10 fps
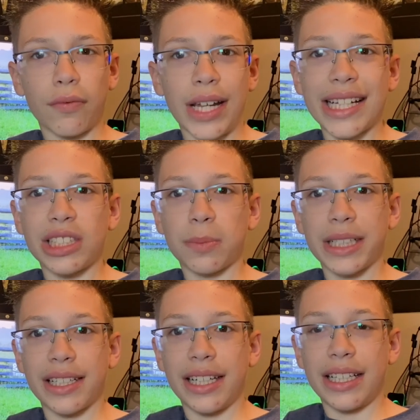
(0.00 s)
of
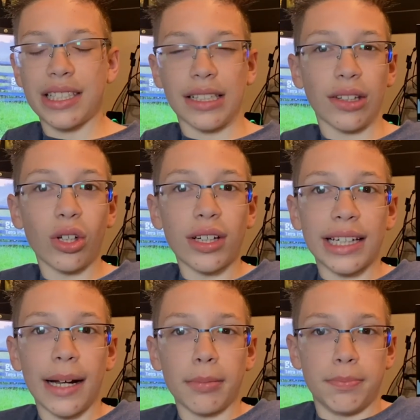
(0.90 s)
Gettysburg is, look
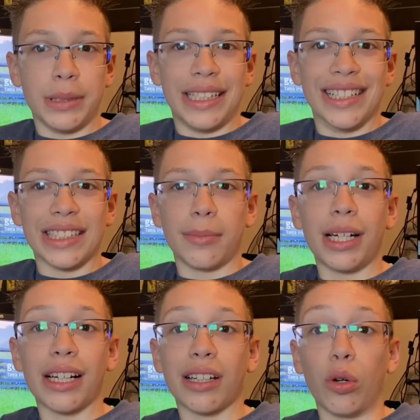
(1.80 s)
it up because I'm
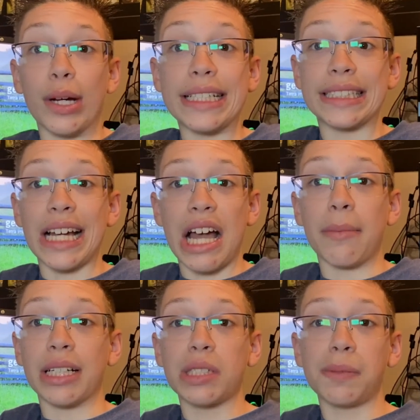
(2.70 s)
not gonna waste
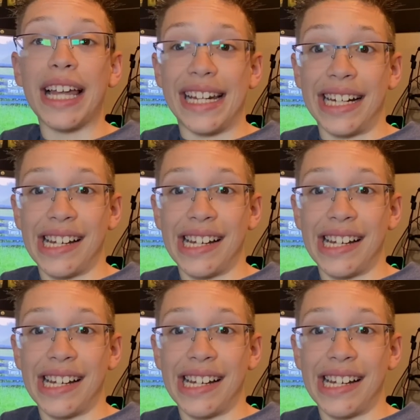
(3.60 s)
time explaining